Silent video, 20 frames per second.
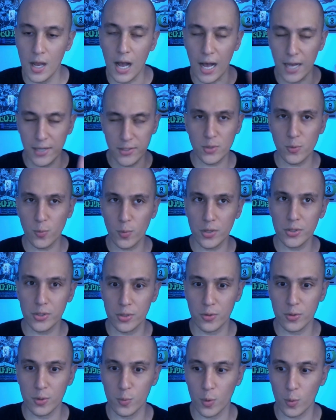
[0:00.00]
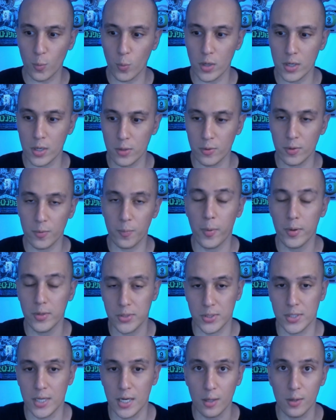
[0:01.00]
I just want to show you what
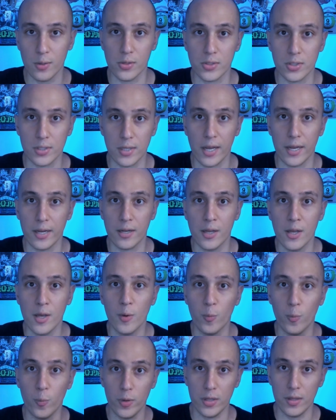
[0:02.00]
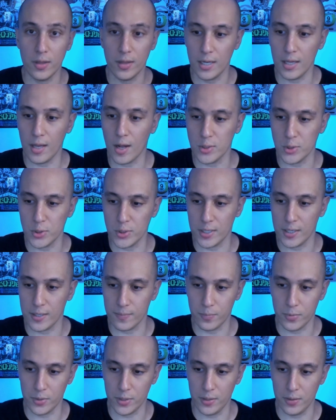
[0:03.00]
100% looks like with the Logitech
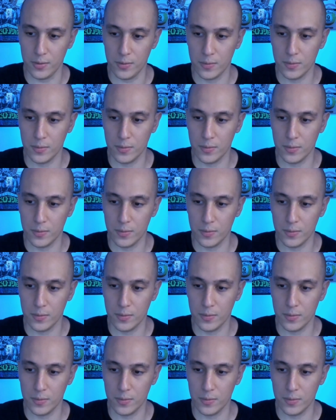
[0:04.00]
Brio.